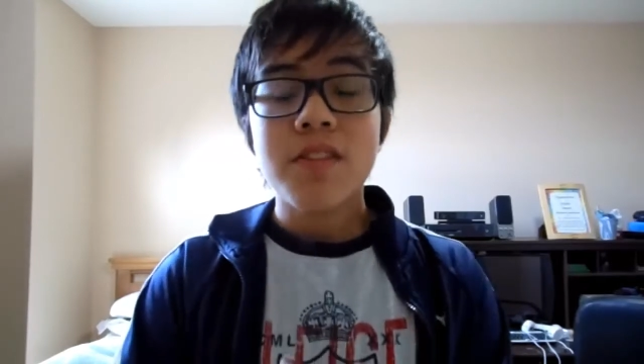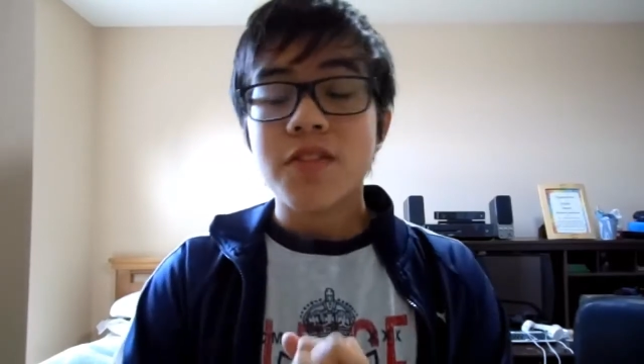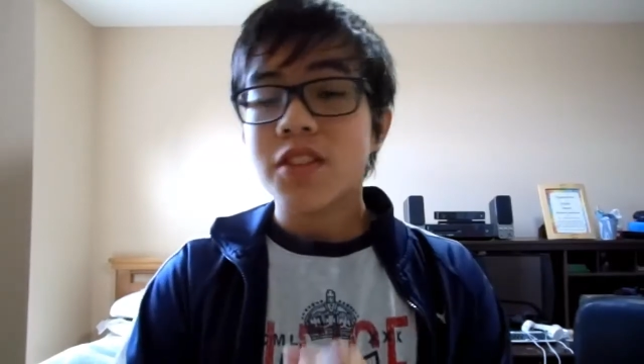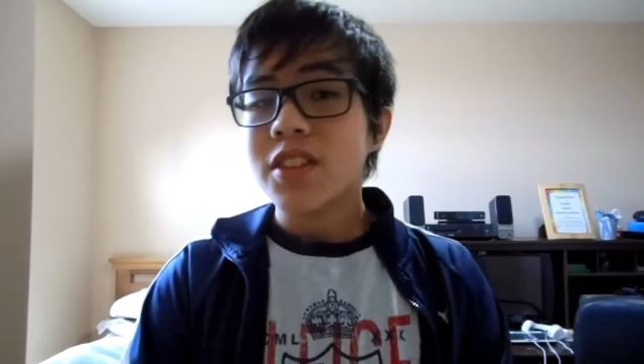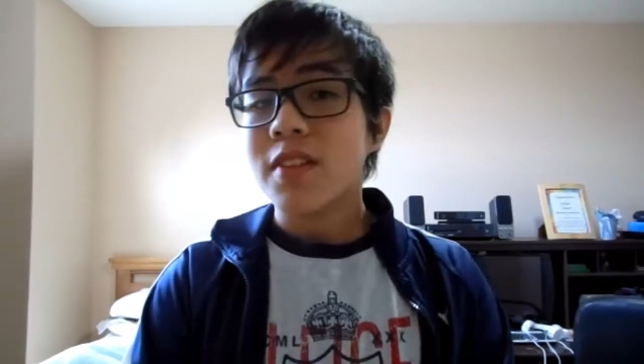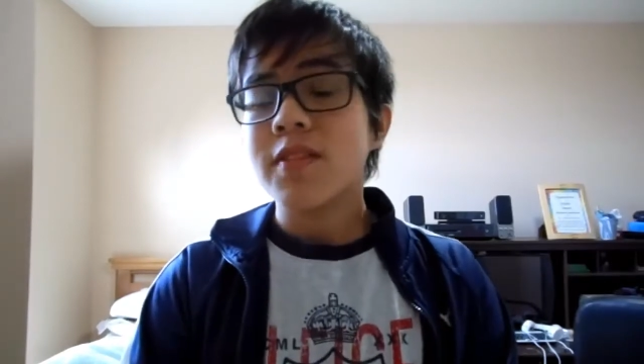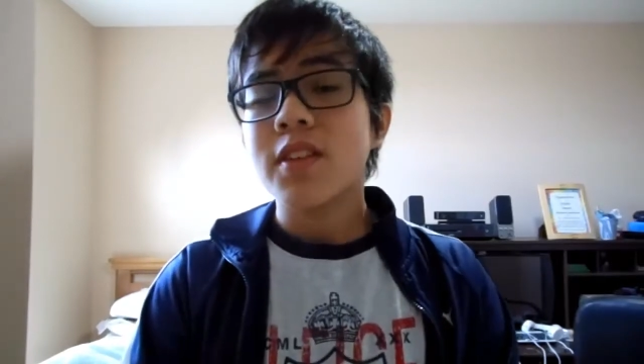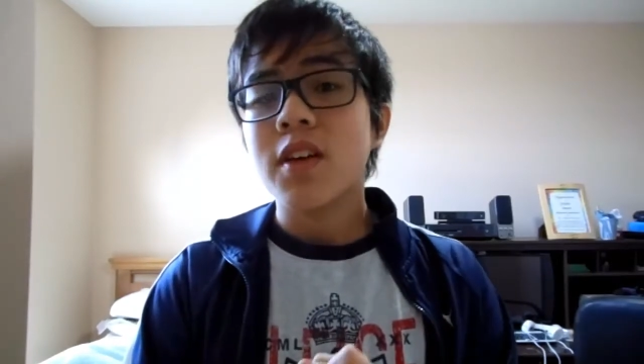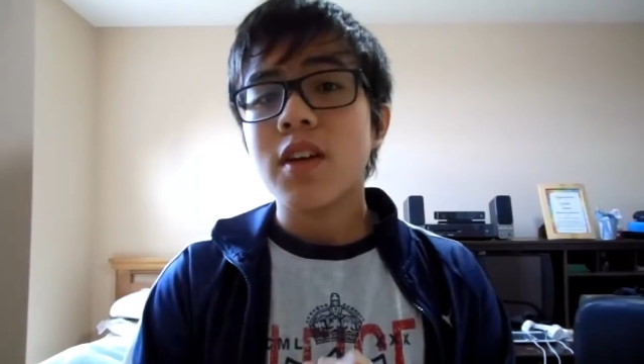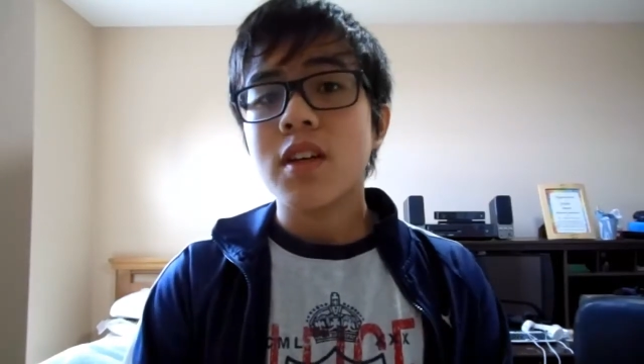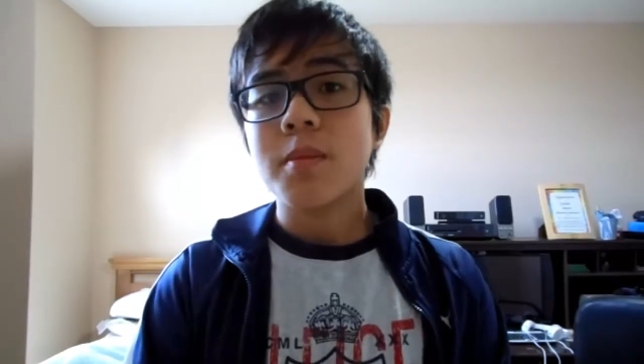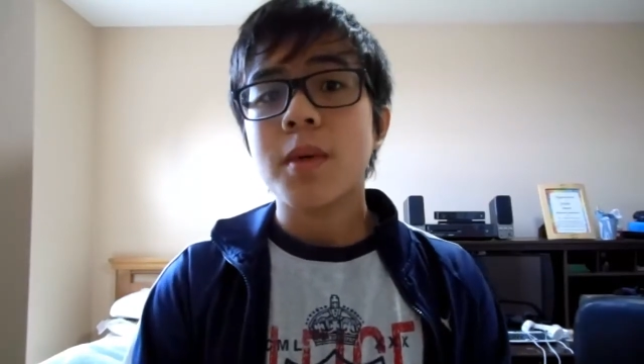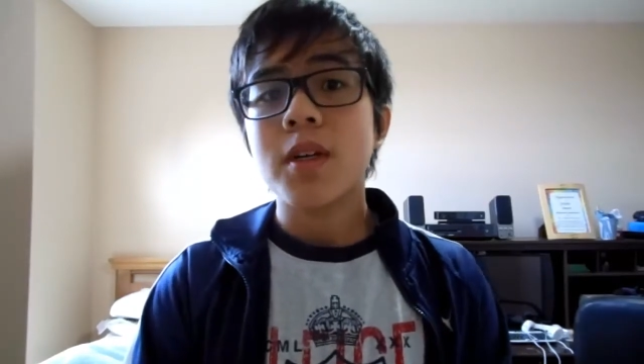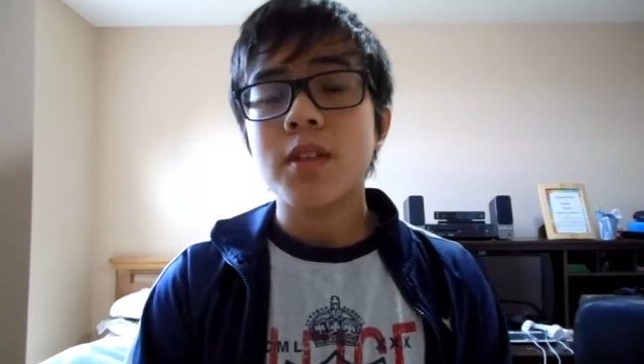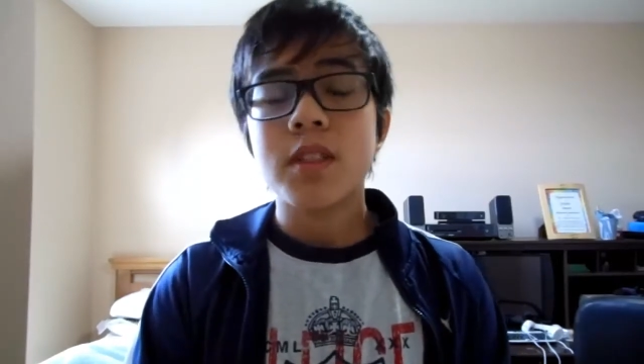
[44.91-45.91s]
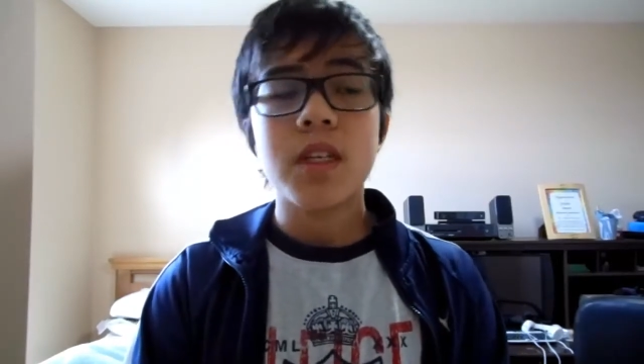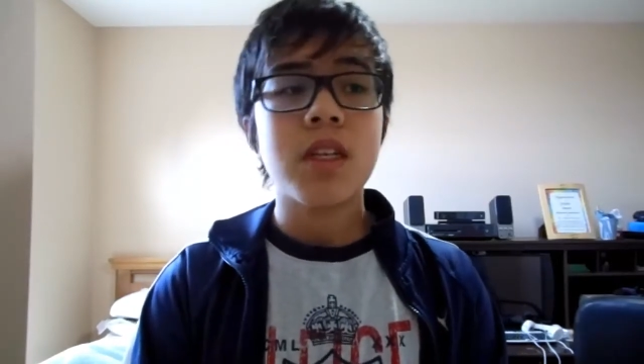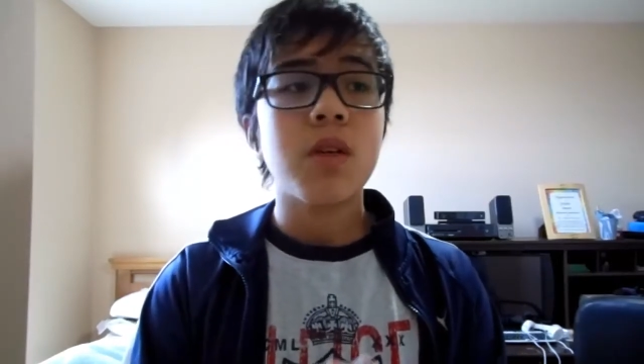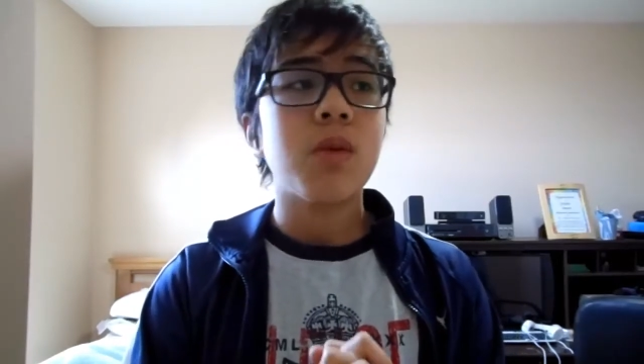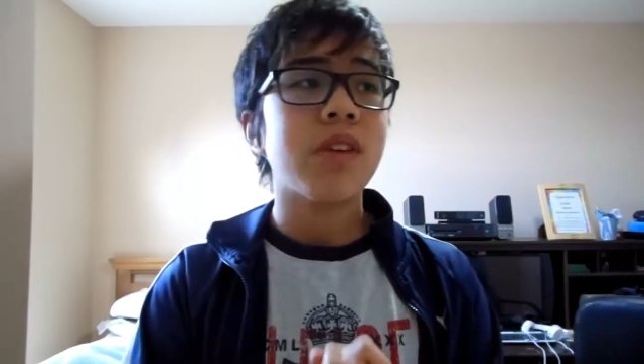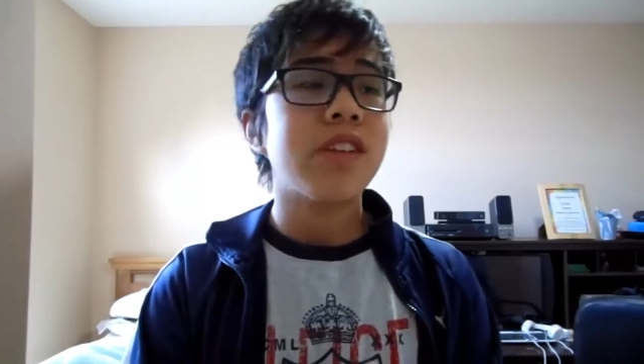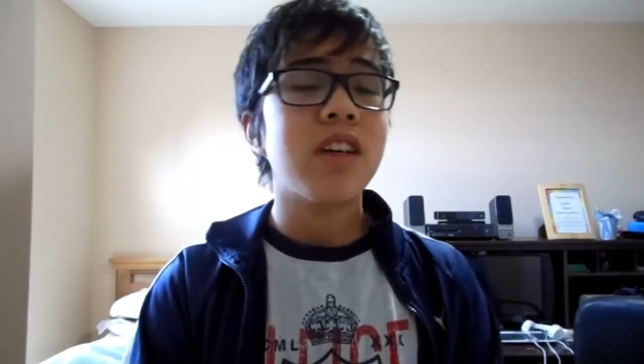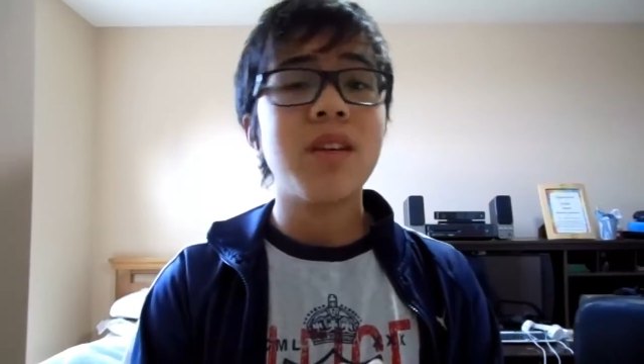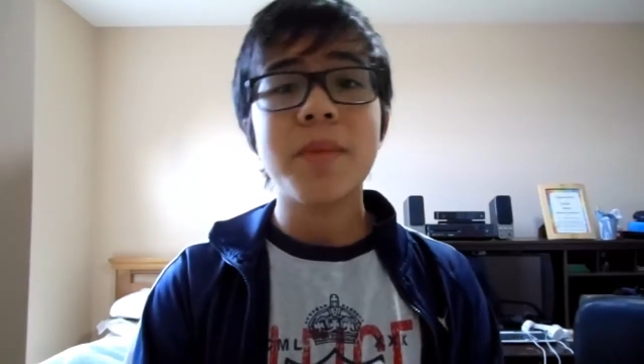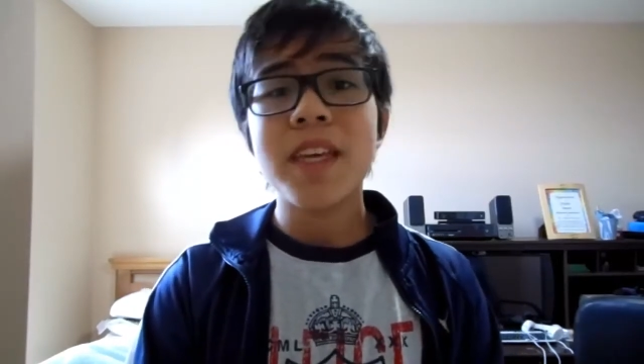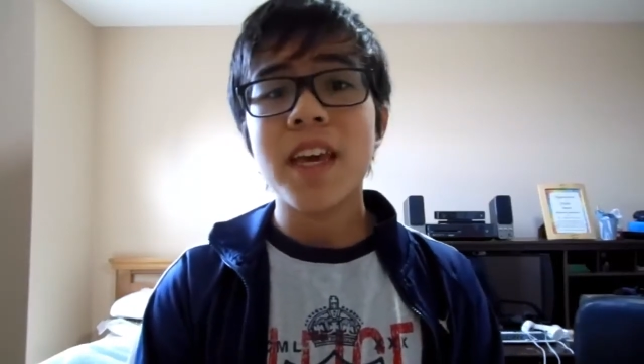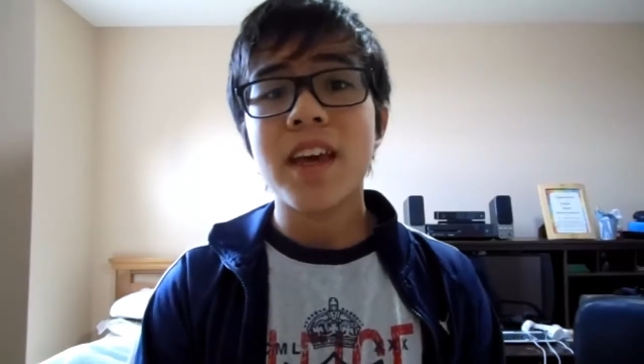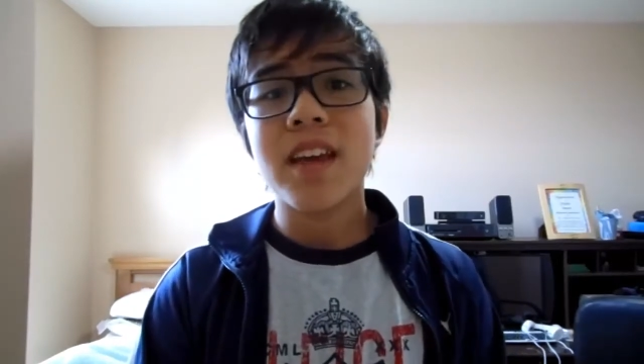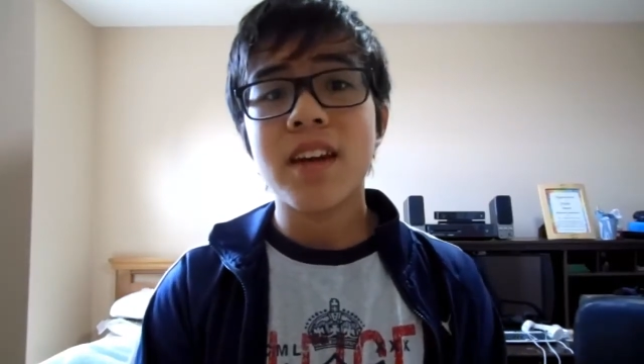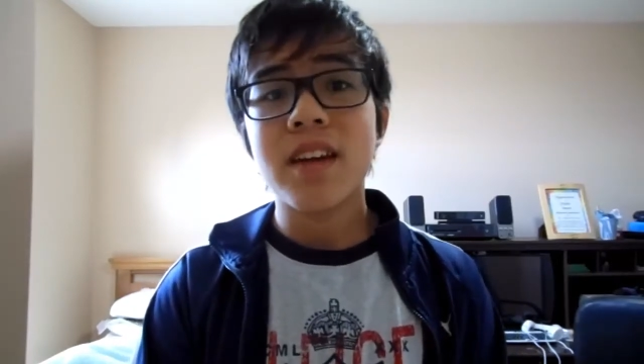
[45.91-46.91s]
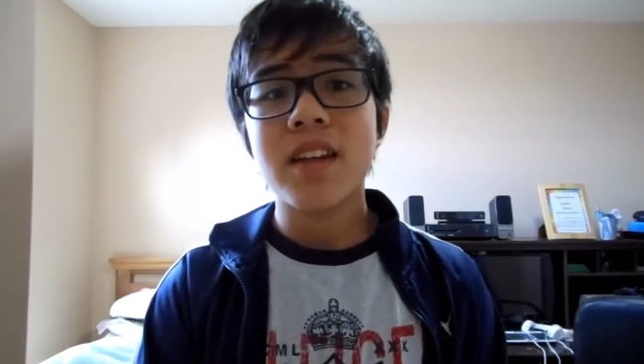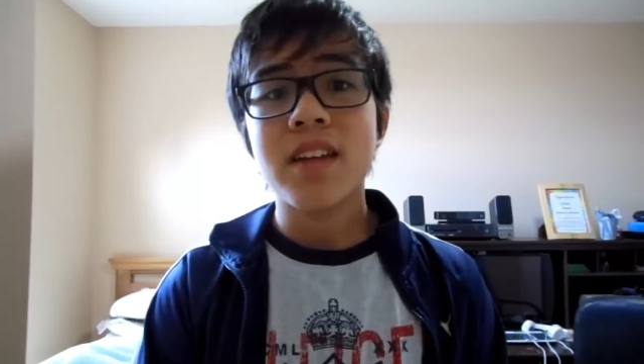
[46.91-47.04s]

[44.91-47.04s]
first I have to talk about where it all began.